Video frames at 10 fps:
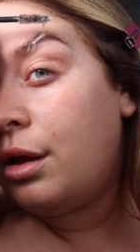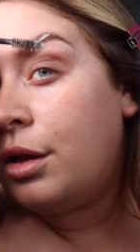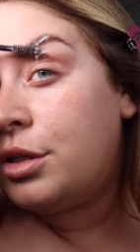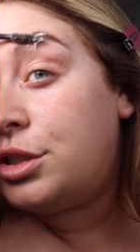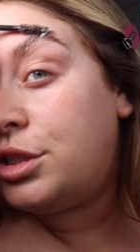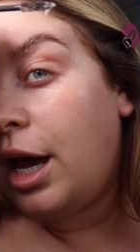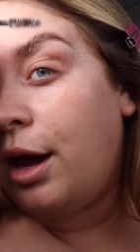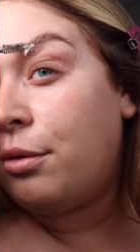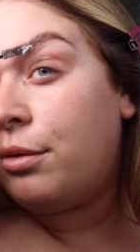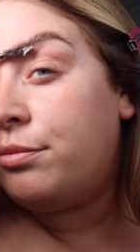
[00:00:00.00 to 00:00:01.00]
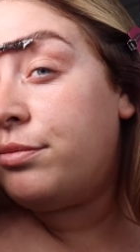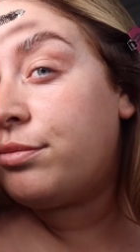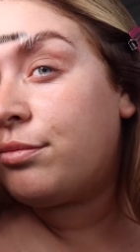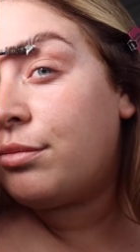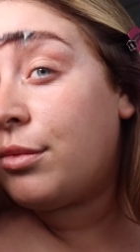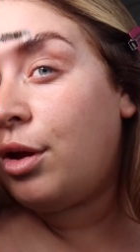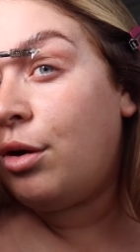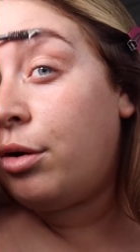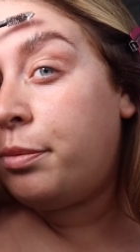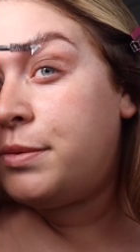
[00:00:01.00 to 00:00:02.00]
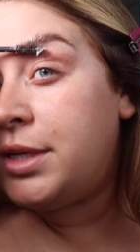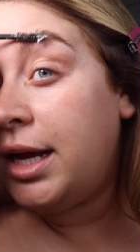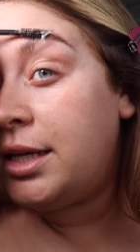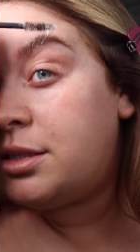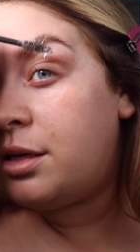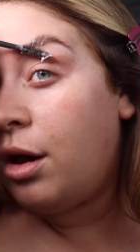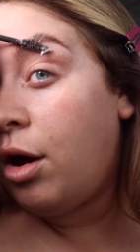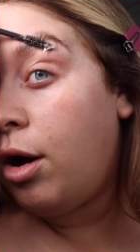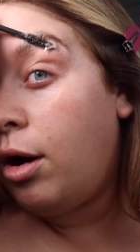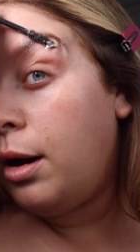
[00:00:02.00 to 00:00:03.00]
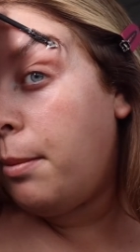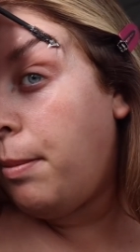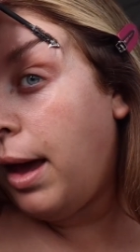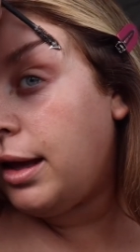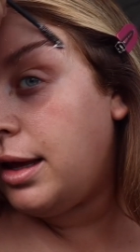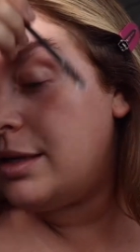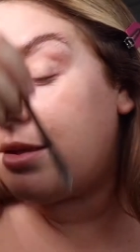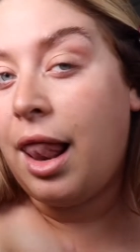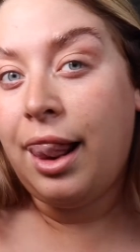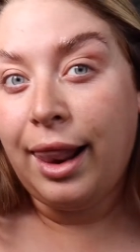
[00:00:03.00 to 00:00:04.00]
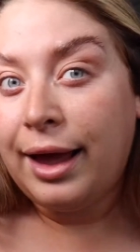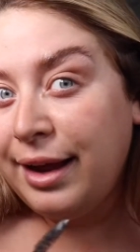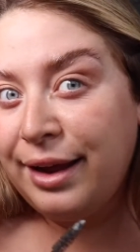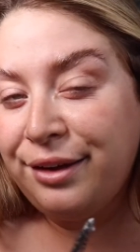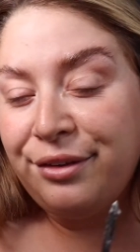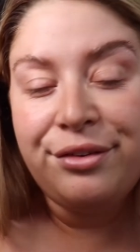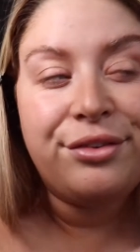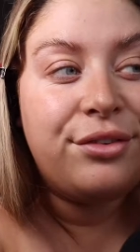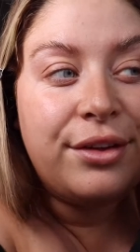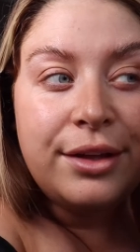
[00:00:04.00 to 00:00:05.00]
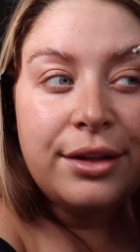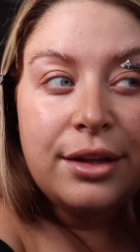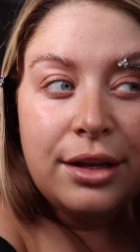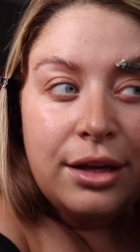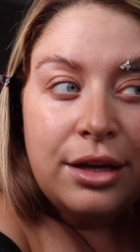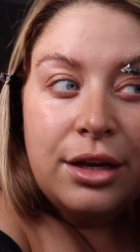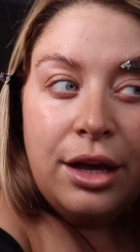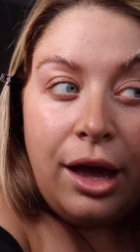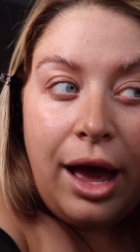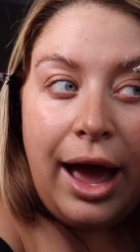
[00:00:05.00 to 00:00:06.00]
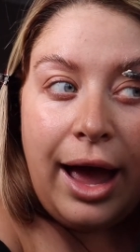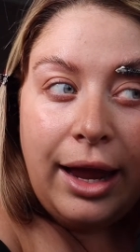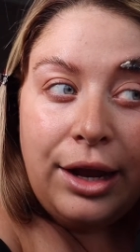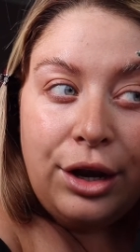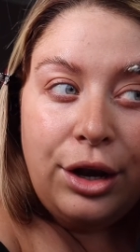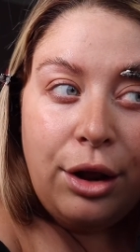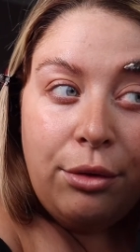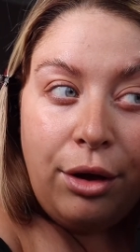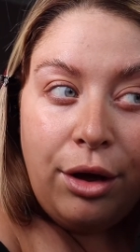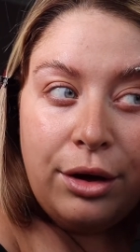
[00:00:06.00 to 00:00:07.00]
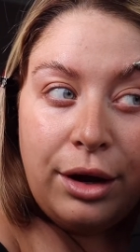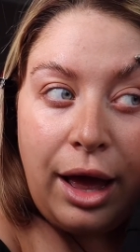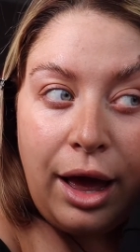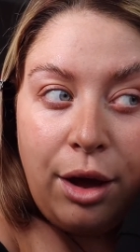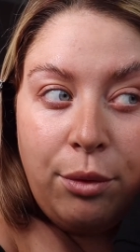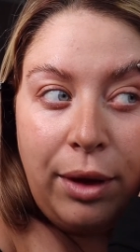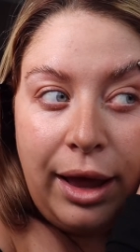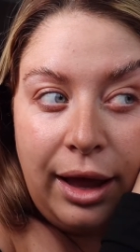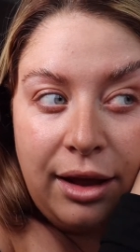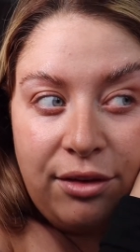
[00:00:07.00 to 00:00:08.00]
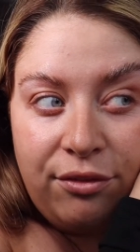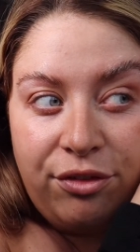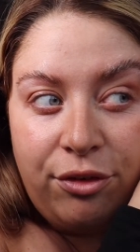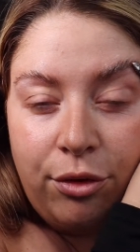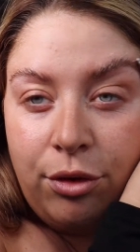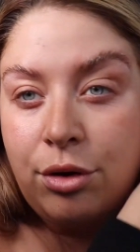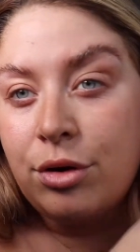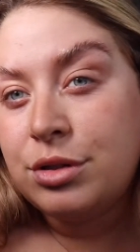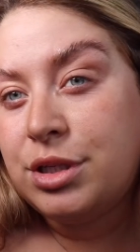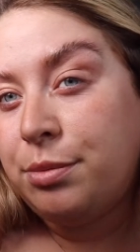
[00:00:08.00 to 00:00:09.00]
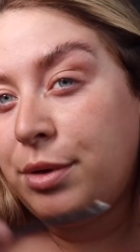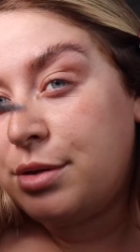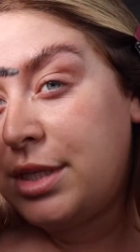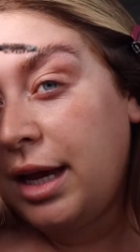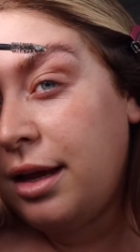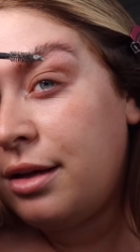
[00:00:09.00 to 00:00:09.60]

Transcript: So, update on Becky's life. I no longer work for Huda Beauty.